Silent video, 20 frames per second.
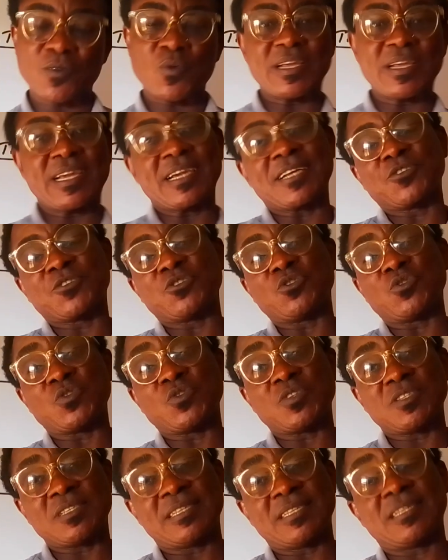that we can
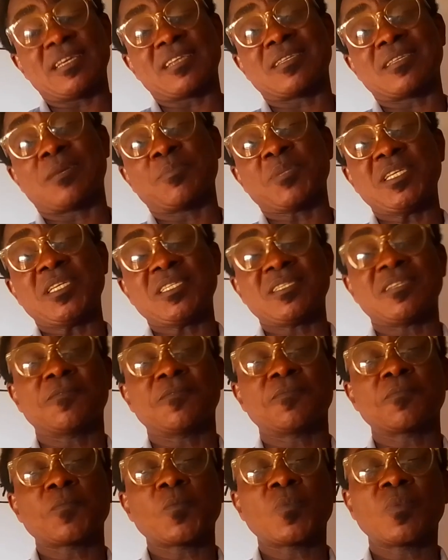use in the
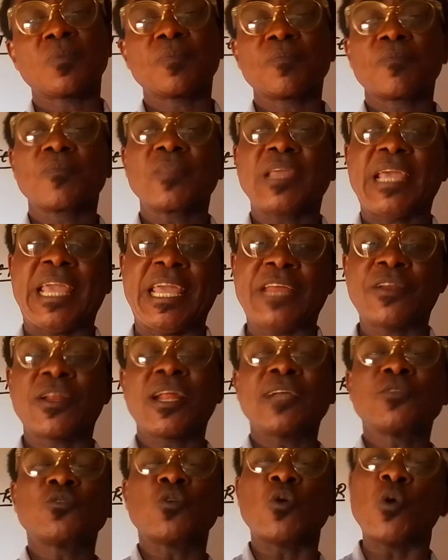examination in
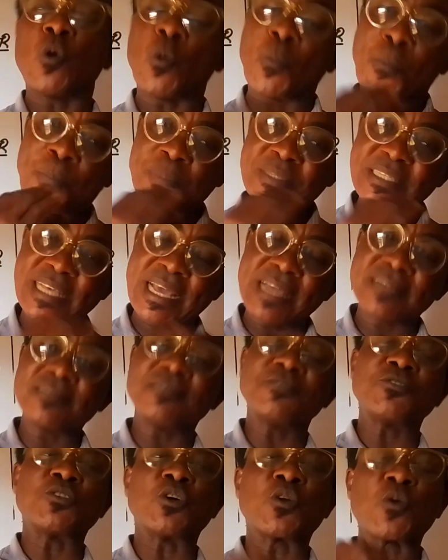order to
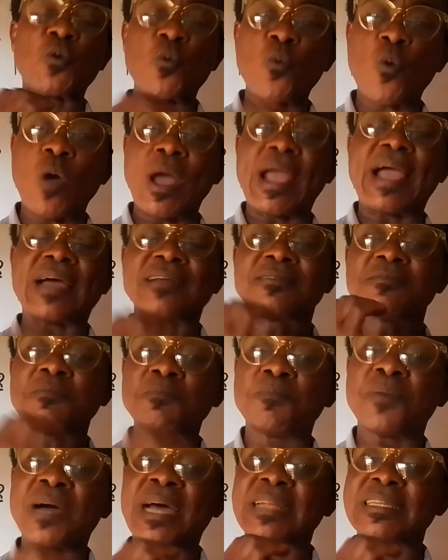obtain the required
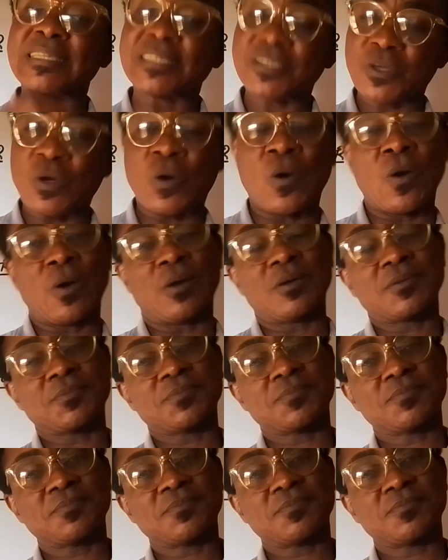band score.